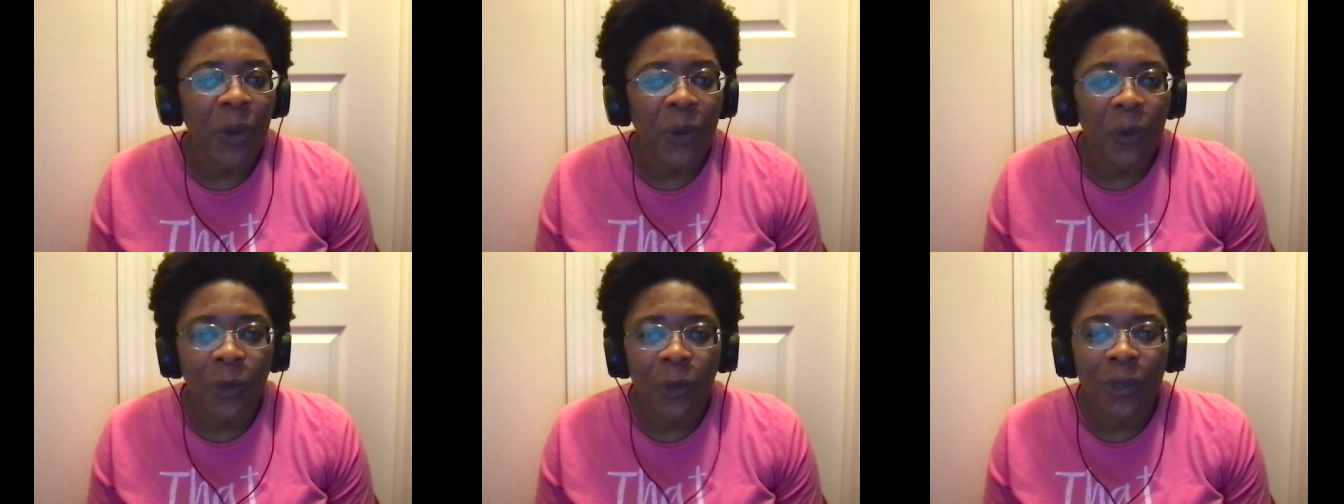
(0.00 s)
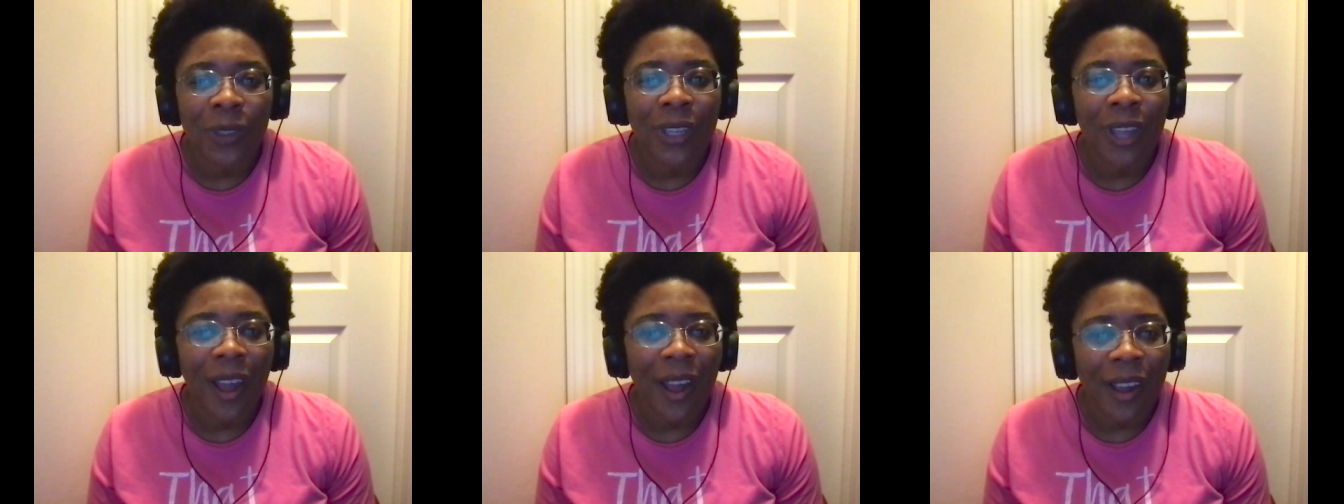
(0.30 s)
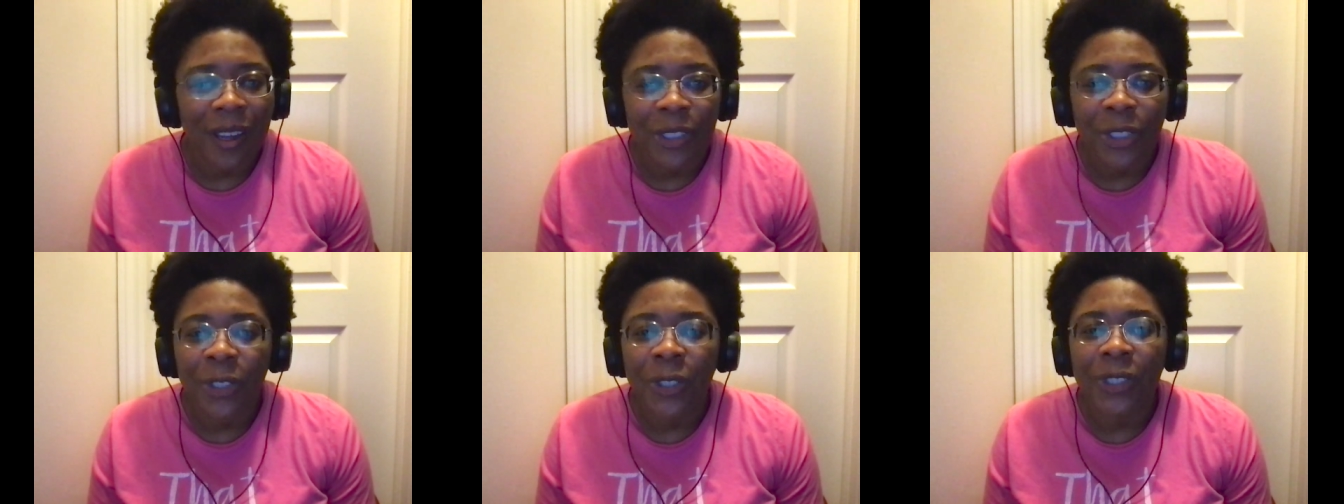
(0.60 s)
old
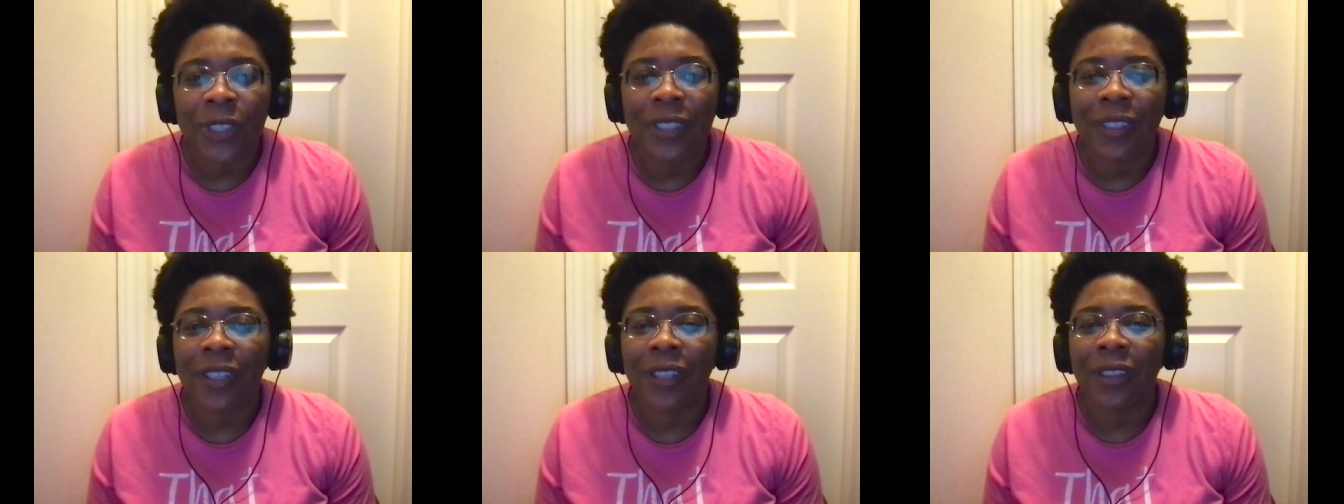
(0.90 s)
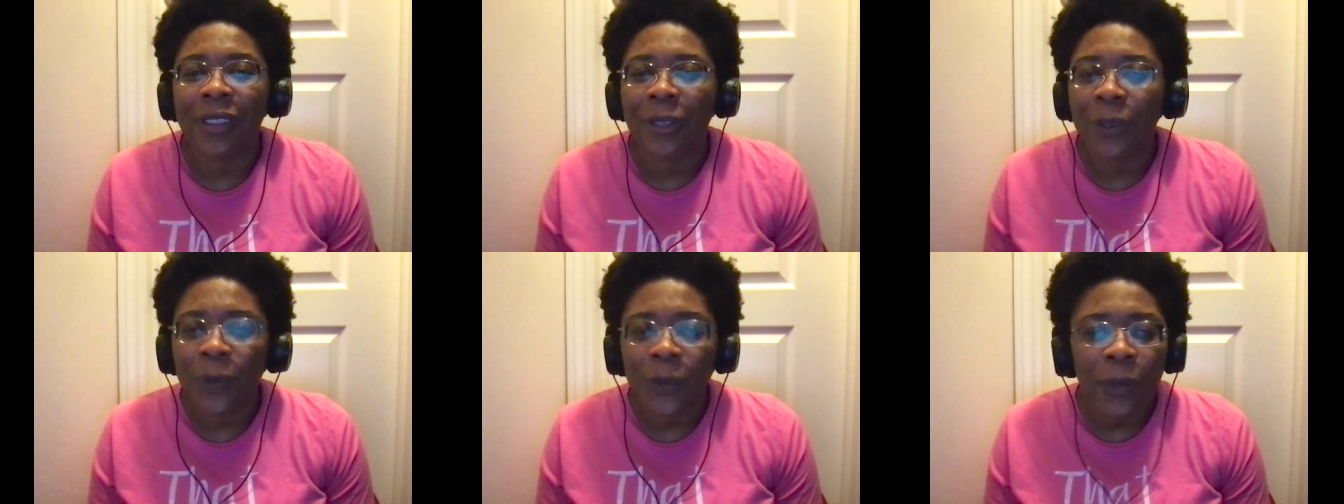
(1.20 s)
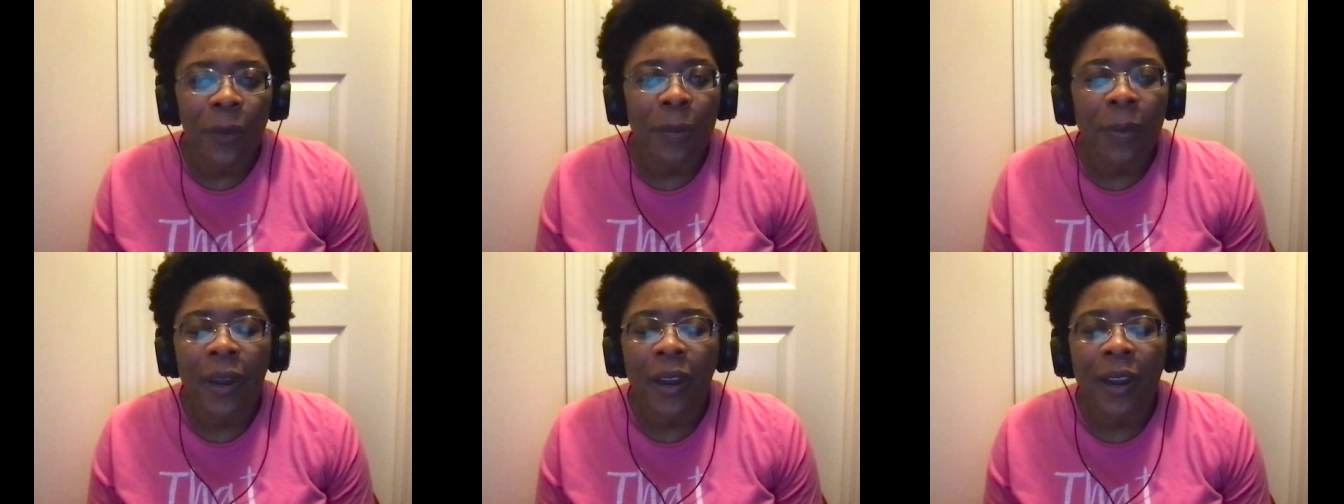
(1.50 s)
codgers in the
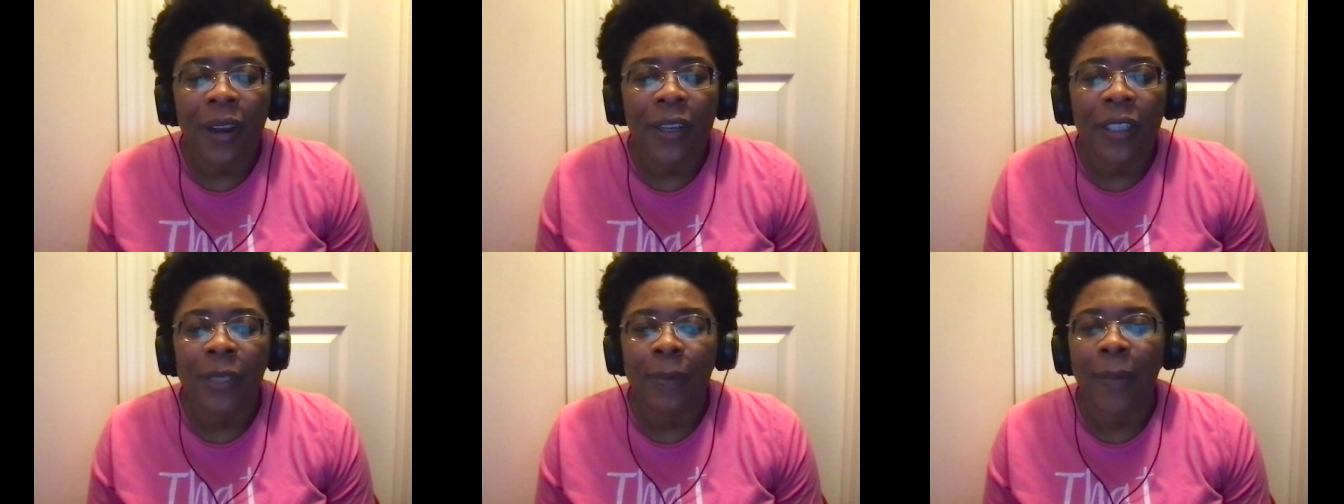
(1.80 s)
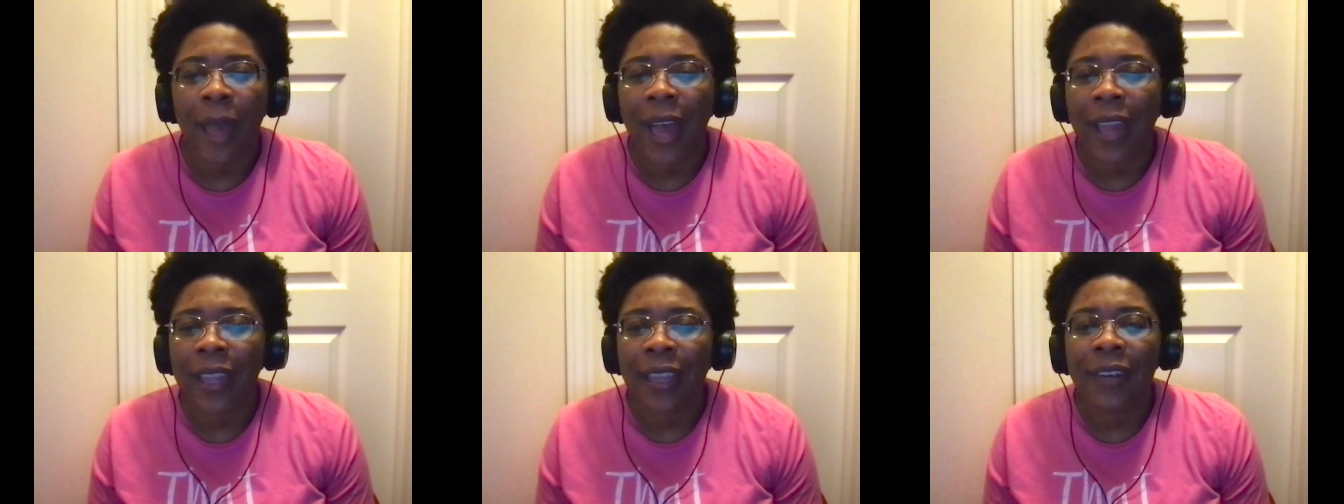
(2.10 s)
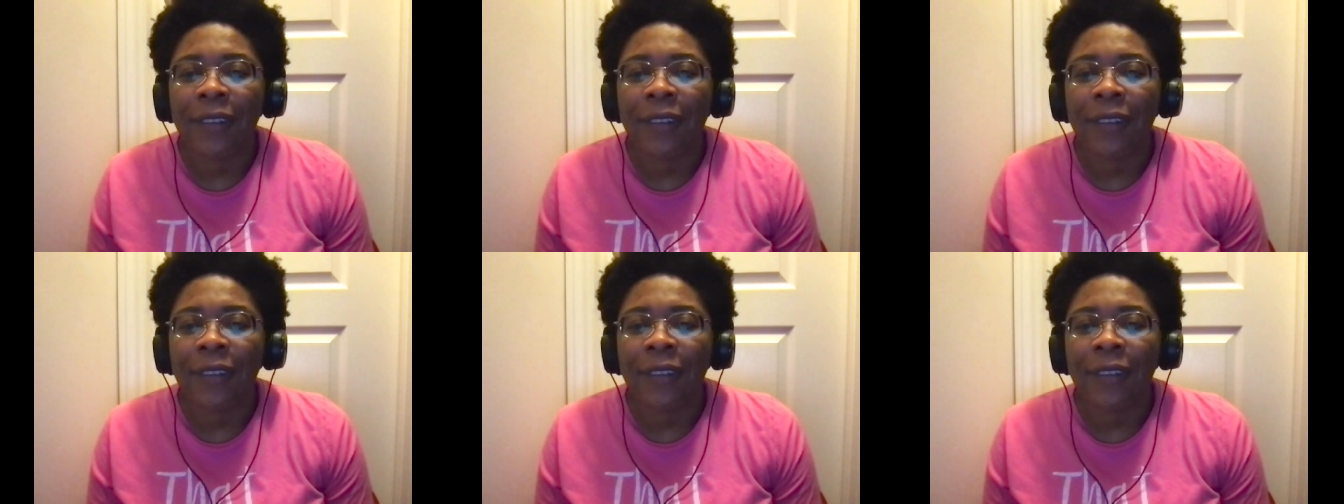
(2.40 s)
local bars back